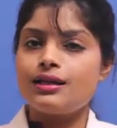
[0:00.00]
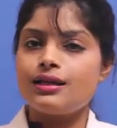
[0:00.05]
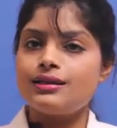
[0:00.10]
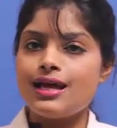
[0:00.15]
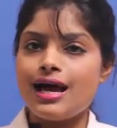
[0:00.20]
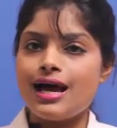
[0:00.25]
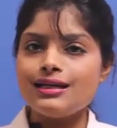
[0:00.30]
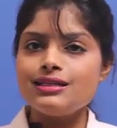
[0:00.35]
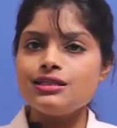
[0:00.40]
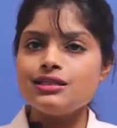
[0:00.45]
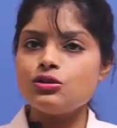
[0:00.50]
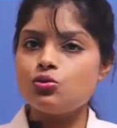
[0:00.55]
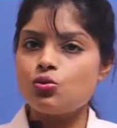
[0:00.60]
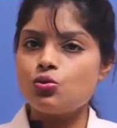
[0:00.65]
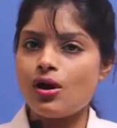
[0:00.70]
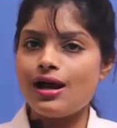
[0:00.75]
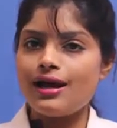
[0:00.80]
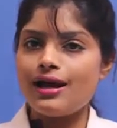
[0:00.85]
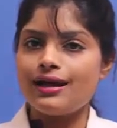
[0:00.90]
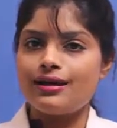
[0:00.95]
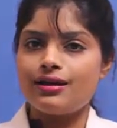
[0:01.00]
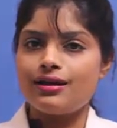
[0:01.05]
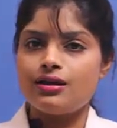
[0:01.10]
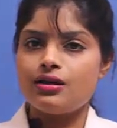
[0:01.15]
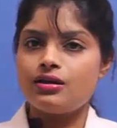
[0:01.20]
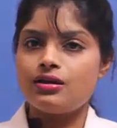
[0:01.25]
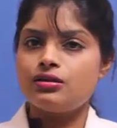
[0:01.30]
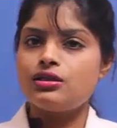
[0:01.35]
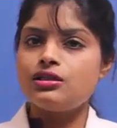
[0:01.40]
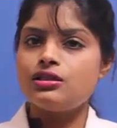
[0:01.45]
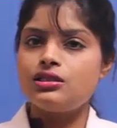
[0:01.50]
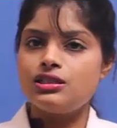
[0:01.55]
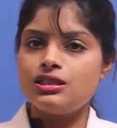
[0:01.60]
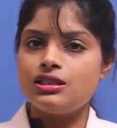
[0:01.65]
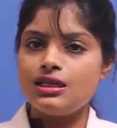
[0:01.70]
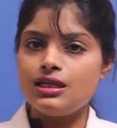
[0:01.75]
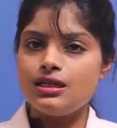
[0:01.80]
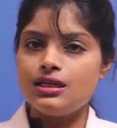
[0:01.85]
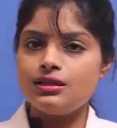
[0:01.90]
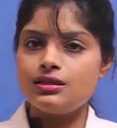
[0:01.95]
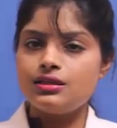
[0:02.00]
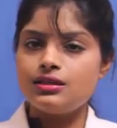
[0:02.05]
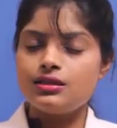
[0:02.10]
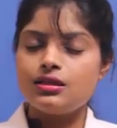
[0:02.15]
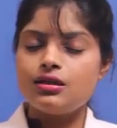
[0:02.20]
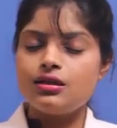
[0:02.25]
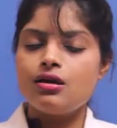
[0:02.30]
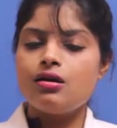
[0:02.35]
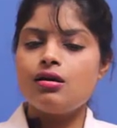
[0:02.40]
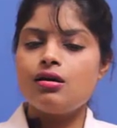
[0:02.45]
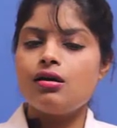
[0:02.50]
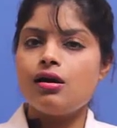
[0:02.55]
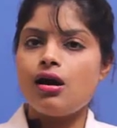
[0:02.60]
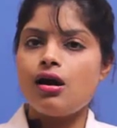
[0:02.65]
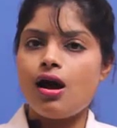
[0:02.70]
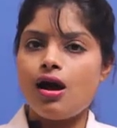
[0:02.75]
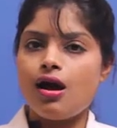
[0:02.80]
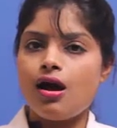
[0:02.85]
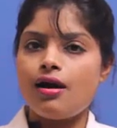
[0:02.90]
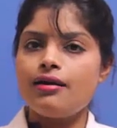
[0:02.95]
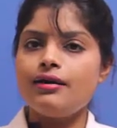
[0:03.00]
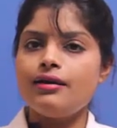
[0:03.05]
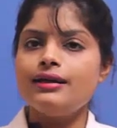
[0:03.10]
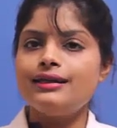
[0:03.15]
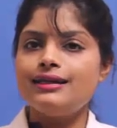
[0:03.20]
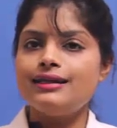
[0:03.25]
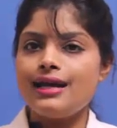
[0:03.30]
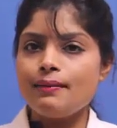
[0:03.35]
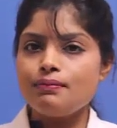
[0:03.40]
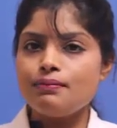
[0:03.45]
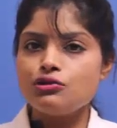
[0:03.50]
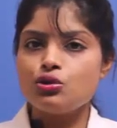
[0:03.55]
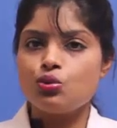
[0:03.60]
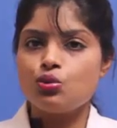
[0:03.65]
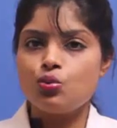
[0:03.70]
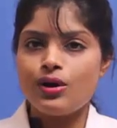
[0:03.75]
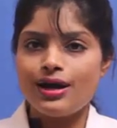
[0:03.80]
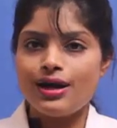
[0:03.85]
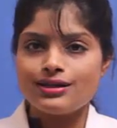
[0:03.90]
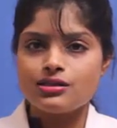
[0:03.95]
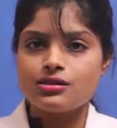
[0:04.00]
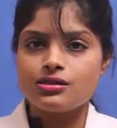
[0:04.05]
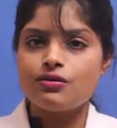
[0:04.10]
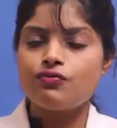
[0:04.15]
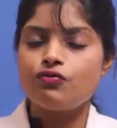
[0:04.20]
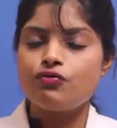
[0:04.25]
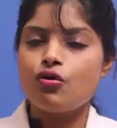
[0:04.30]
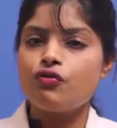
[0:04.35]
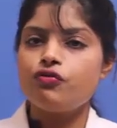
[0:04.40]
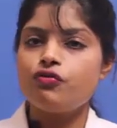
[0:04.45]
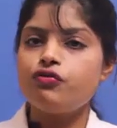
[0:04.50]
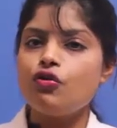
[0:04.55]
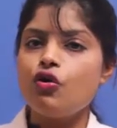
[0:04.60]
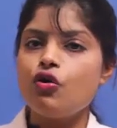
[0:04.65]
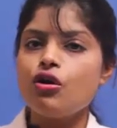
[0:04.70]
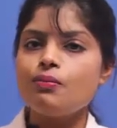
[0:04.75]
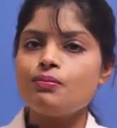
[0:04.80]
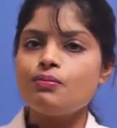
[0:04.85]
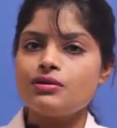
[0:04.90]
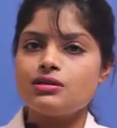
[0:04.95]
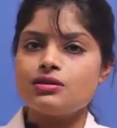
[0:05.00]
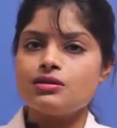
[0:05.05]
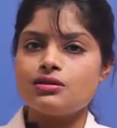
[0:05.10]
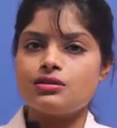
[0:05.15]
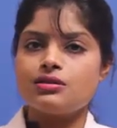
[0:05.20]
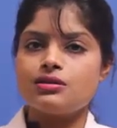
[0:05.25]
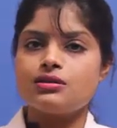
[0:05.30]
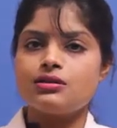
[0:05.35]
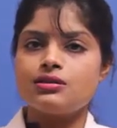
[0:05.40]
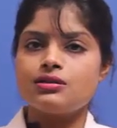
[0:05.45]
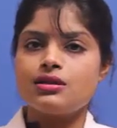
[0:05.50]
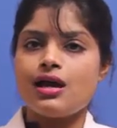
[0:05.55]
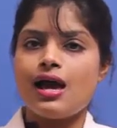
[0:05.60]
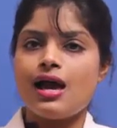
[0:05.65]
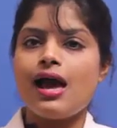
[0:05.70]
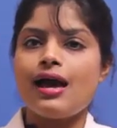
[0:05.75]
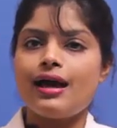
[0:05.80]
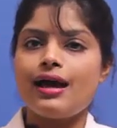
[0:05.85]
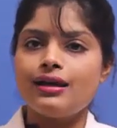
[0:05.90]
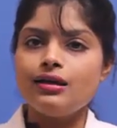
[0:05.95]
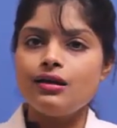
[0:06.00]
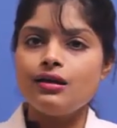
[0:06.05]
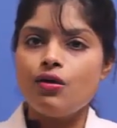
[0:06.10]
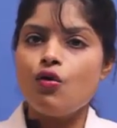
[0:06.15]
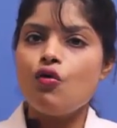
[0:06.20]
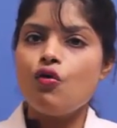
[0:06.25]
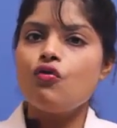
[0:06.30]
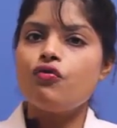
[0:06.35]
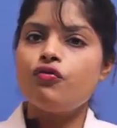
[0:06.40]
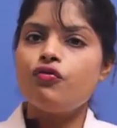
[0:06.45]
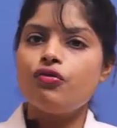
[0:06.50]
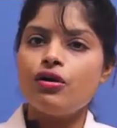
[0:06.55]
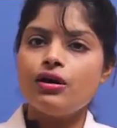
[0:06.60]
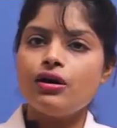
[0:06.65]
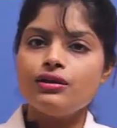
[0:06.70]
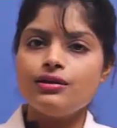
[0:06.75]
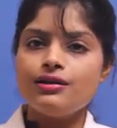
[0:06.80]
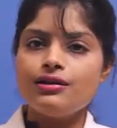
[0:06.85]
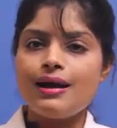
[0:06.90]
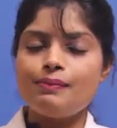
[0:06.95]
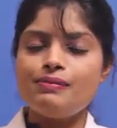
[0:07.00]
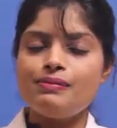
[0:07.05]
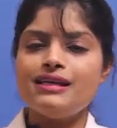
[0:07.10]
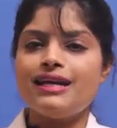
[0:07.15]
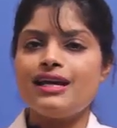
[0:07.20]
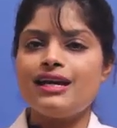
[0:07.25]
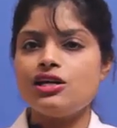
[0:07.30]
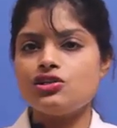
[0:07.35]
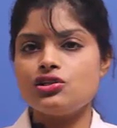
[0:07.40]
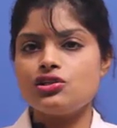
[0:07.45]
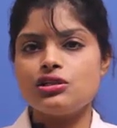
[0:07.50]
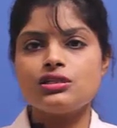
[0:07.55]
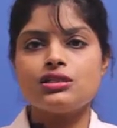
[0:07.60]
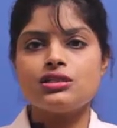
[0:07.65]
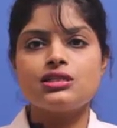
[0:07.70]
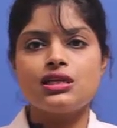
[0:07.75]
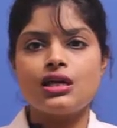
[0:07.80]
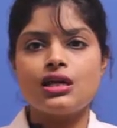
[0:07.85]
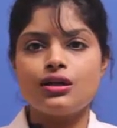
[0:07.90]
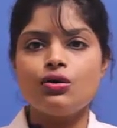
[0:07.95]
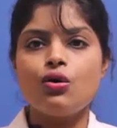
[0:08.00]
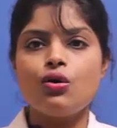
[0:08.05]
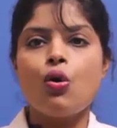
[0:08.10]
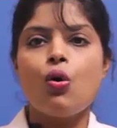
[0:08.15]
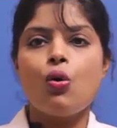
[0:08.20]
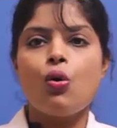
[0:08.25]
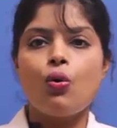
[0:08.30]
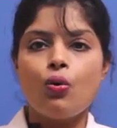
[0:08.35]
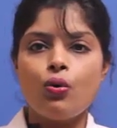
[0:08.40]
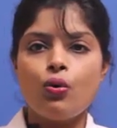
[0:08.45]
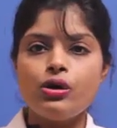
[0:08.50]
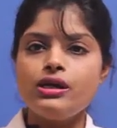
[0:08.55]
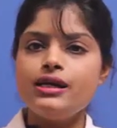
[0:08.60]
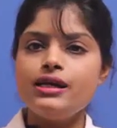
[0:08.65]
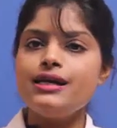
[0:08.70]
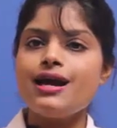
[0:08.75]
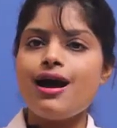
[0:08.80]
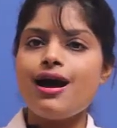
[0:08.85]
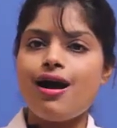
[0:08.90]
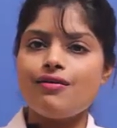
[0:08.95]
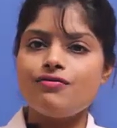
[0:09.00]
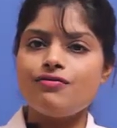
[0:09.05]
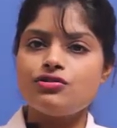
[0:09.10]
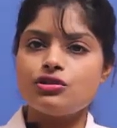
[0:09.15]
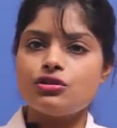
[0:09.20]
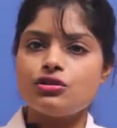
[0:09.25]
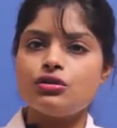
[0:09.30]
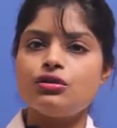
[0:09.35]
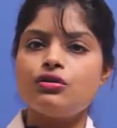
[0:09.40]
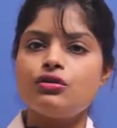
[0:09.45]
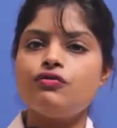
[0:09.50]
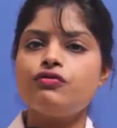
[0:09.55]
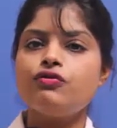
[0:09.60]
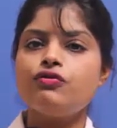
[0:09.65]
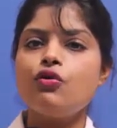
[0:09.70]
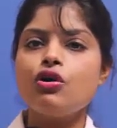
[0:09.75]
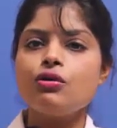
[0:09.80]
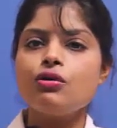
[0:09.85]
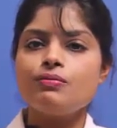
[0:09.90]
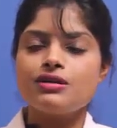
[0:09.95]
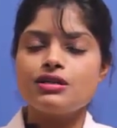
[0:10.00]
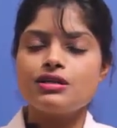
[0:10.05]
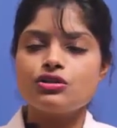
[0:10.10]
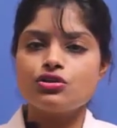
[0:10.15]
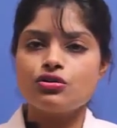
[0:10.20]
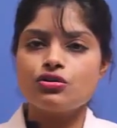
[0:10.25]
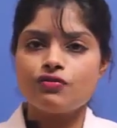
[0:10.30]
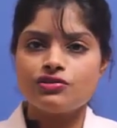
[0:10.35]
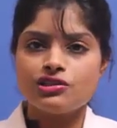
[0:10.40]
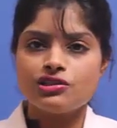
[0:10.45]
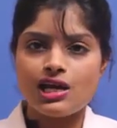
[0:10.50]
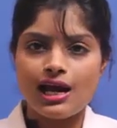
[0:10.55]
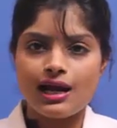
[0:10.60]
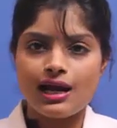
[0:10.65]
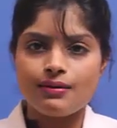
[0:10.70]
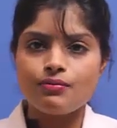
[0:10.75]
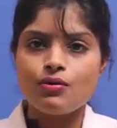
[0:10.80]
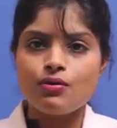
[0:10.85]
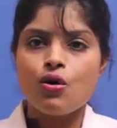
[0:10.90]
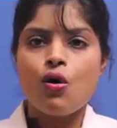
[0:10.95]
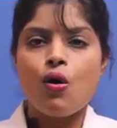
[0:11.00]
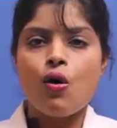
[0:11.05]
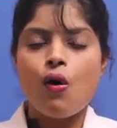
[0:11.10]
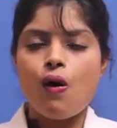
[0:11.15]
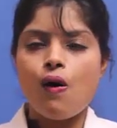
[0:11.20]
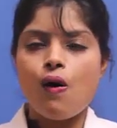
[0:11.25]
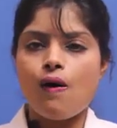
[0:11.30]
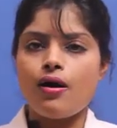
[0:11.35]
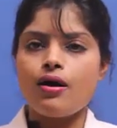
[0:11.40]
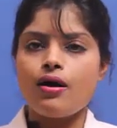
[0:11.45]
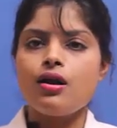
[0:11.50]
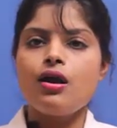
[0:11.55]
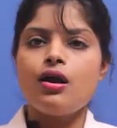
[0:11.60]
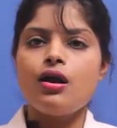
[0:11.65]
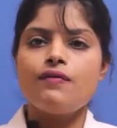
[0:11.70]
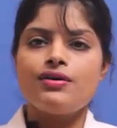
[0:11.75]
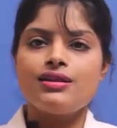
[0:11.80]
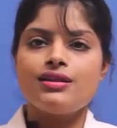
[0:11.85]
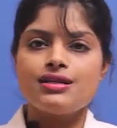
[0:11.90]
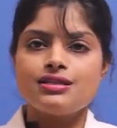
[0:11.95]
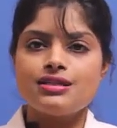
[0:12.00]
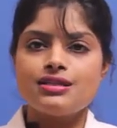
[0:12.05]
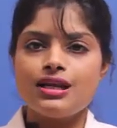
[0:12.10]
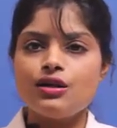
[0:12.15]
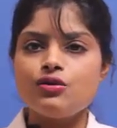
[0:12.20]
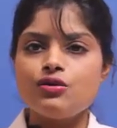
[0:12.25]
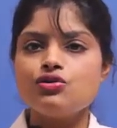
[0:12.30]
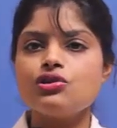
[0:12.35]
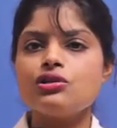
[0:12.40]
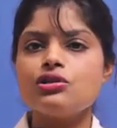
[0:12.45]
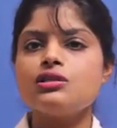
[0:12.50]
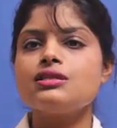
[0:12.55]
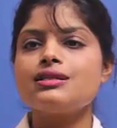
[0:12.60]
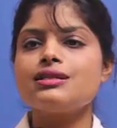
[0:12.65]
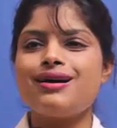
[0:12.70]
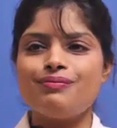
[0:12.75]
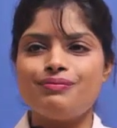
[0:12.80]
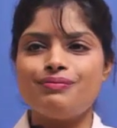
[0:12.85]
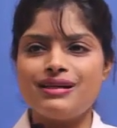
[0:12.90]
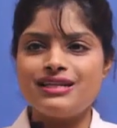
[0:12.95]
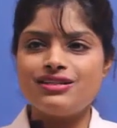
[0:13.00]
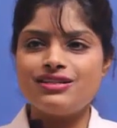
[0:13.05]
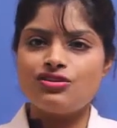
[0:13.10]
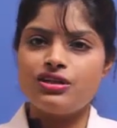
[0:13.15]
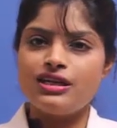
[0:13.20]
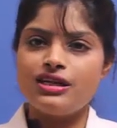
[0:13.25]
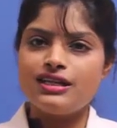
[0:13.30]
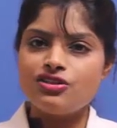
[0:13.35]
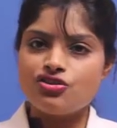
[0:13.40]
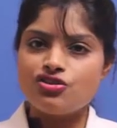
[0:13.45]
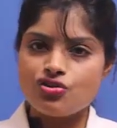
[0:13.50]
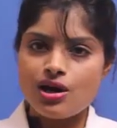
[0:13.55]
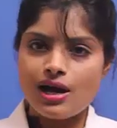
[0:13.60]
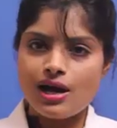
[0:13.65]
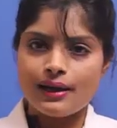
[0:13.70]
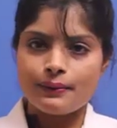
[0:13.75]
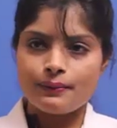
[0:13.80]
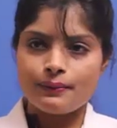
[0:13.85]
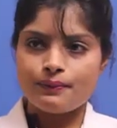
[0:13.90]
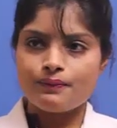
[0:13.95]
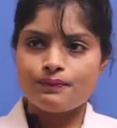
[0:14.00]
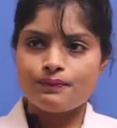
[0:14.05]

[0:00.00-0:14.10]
That is why the teeth are kept wet for four minutes and further application is done only after the four minutes of time or when the solution is completely dry.